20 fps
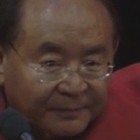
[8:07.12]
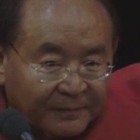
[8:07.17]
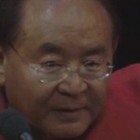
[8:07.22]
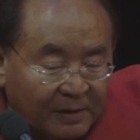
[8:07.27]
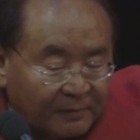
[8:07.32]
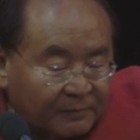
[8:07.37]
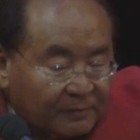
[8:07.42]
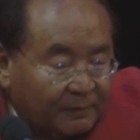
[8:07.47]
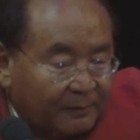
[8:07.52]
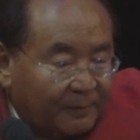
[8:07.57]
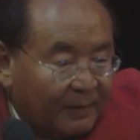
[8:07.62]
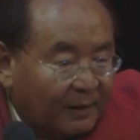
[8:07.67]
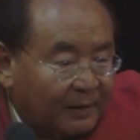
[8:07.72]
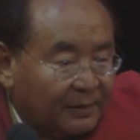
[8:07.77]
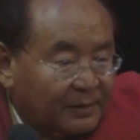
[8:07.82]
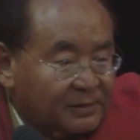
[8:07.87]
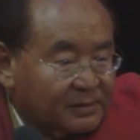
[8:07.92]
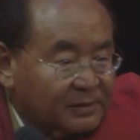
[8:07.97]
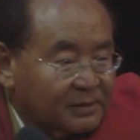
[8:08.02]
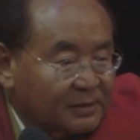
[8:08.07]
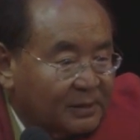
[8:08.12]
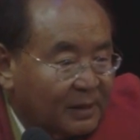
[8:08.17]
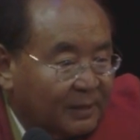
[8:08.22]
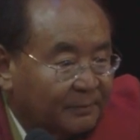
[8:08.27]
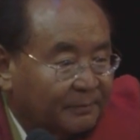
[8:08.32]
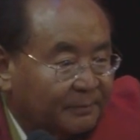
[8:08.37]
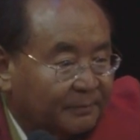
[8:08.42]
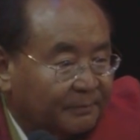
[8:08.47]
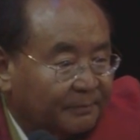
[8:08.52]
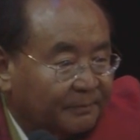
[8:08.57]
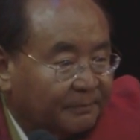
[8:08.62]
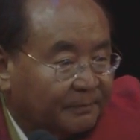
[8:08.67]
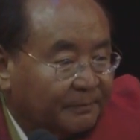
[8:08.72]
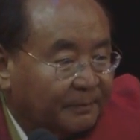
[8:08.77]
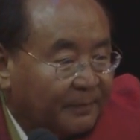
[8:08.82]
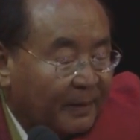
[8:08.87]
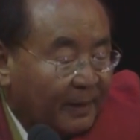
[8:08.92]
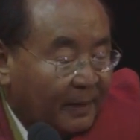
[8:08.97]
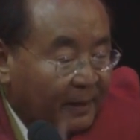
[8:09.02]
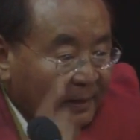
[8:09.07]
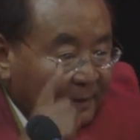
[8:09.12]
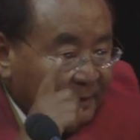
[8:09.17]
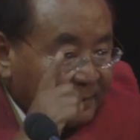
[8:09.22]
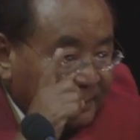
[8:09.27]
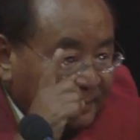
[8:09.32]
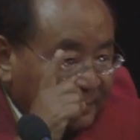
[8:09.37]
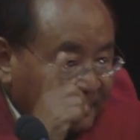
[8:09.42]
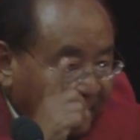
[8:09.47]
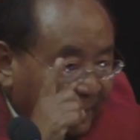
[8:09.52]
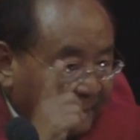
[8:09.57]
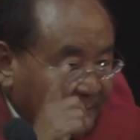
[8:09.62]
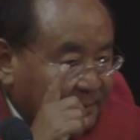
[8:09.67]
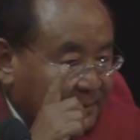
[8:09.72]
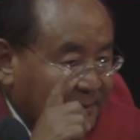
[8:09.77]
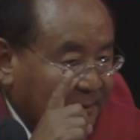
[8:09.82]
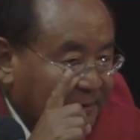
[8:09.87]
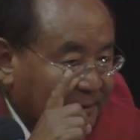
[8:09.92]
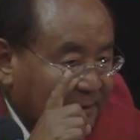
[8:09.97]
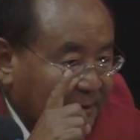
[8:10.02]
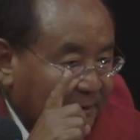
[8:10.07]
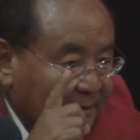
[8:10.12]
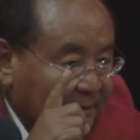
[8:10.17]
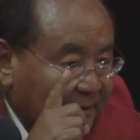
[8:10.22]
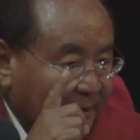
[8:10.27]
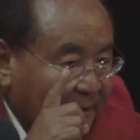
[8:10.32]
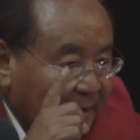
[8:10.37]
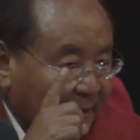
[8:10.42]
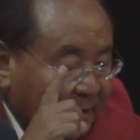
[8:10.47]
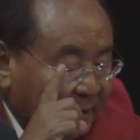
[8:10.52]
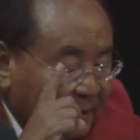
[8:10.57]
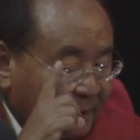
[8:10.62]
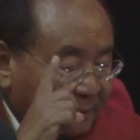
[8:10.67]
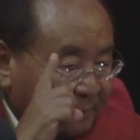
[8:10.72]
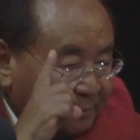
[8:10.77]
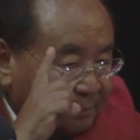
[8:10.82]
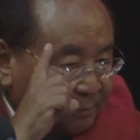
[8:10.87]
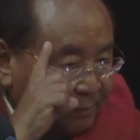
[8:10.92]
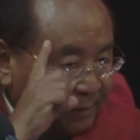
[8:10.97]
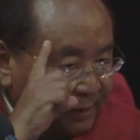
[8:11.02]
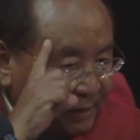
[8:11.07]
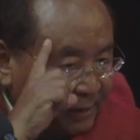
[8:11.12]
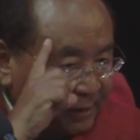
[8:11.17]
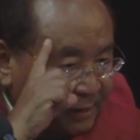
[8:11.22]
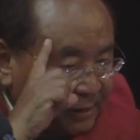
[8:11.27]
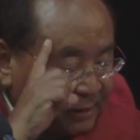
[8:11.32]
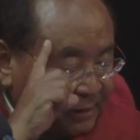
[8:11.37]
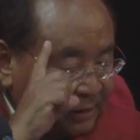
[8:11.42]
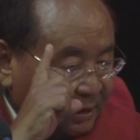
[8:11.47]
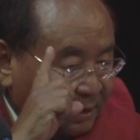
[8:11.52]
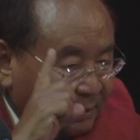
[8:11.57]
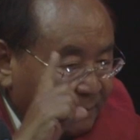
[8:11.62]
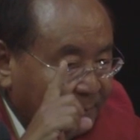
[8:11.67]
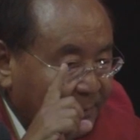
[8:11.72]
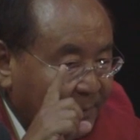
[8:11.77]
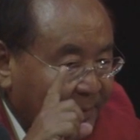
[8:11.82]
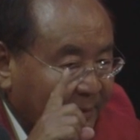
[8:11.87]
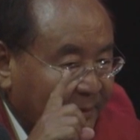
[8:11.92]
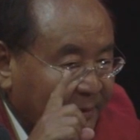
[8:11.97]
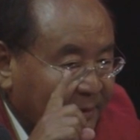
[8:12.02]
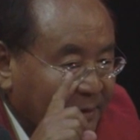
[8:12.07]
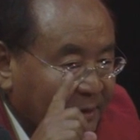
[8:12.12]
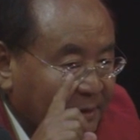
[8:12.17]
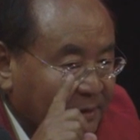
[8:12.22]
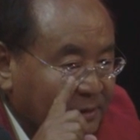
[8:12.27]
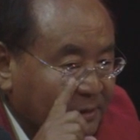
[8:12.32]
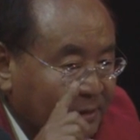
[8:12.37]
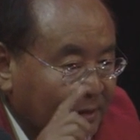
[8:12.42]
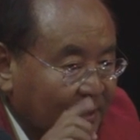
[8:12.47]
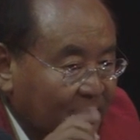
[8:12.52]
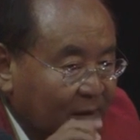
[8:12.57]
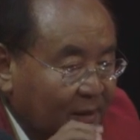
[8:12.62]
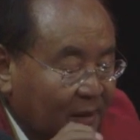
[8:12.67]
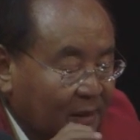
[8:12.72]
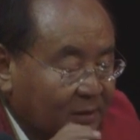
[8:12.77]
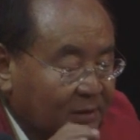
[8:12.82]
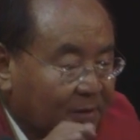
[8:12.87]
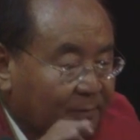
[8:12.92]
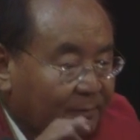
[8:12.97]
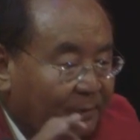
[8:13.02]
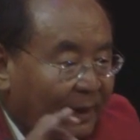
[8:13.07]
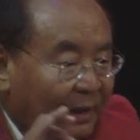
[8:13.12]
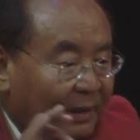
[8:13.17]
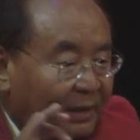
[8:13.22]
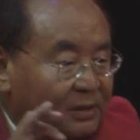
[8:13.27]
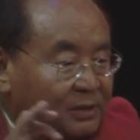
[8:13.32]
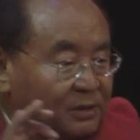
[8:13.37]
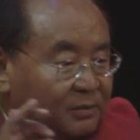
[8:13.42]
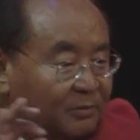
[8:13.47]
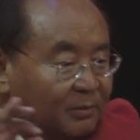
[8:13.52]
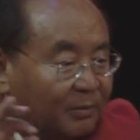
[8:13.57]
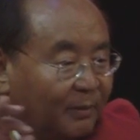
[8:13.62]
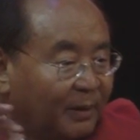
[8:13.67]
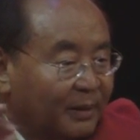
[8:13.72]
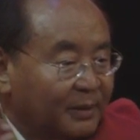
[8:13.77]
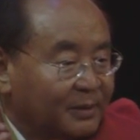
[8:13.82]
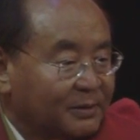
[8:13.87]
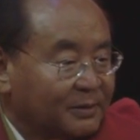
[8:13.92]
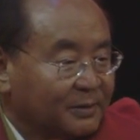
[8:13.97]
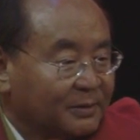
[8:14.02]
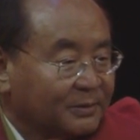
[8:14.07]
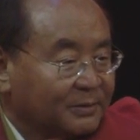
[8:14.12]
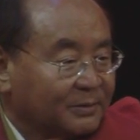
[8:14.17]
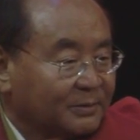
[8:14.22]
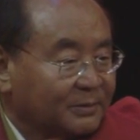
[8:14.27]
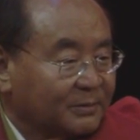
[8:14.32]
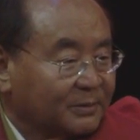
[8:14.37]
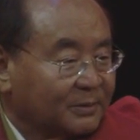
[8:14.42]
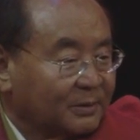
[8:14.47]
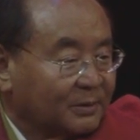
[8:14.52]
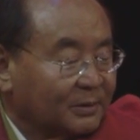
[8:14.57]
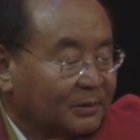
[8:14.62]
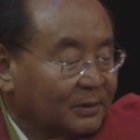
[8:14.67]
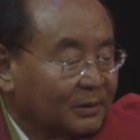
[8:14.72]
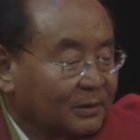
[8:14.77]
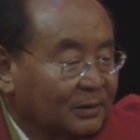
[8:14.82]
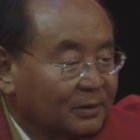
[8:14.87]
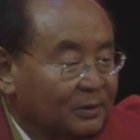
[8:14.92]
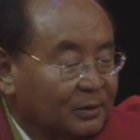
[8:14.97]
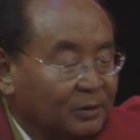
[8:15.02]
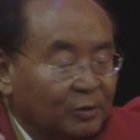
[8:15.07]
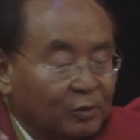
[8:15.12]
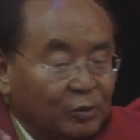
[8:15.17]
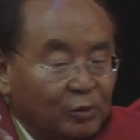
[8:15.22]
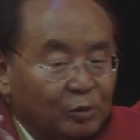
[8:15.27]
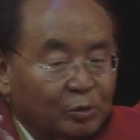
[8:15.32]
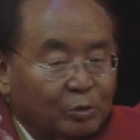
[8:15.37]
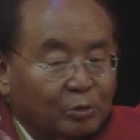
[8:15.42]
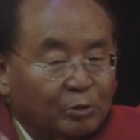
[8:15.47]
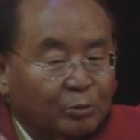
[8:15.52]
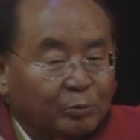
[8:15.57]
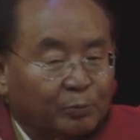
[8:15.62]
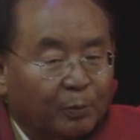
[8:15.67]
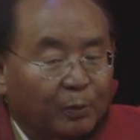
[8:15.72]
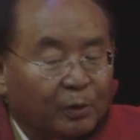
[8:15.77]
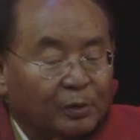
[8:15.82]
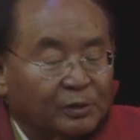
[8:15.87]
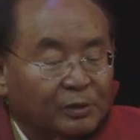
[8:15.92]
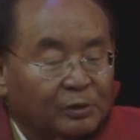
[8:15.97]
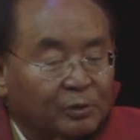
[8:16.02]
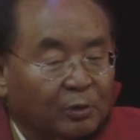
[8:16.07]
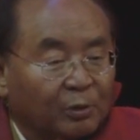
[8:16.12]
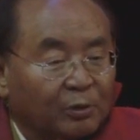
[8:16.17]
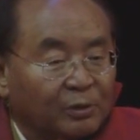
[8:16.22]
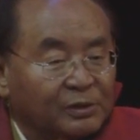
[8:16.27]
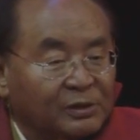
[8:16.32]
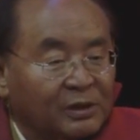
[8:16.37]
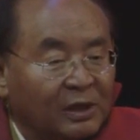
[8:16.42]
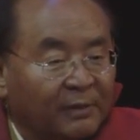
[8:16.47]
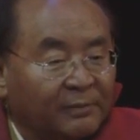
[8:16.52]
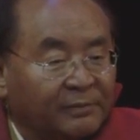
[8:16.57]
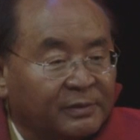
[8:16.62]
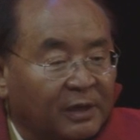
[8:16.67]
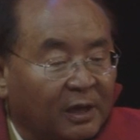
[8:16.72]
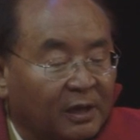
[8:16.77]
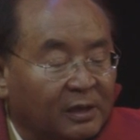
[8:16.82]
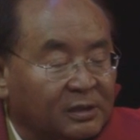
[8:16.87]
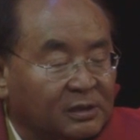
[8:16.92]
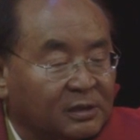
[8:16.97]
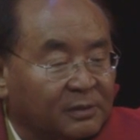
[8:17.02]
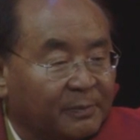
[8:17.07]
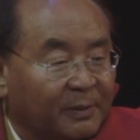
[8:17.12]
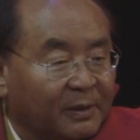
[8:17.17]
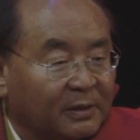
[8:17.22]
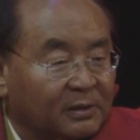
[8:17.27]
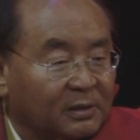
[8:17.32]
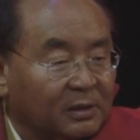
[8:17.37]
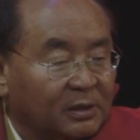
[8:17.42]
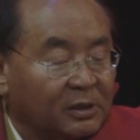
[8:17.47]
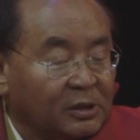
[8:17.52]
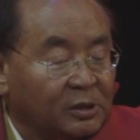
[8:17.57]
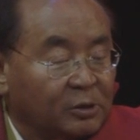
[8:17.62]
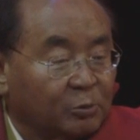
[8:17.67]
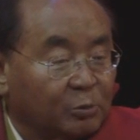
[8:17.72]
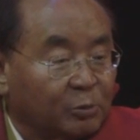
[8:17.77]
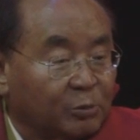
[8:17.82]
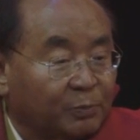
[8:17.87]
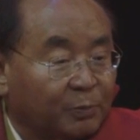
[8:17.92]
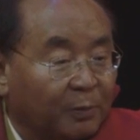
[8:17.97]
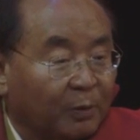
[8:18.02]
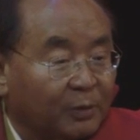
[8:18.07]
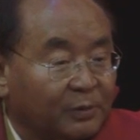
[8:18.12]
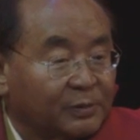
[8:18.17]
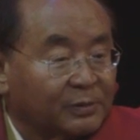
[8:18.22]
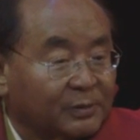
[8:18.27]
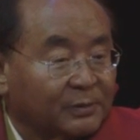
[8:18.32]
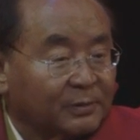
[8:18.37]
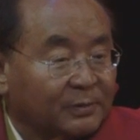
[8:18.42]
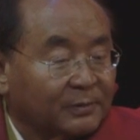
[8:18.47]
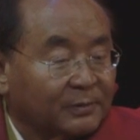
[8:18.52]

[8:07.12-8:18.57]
They have the balance in them. That's the thing. Main thing of meditation is the balance of the mind the equipoise. It's called Nyamya in Tibetan, equipoise.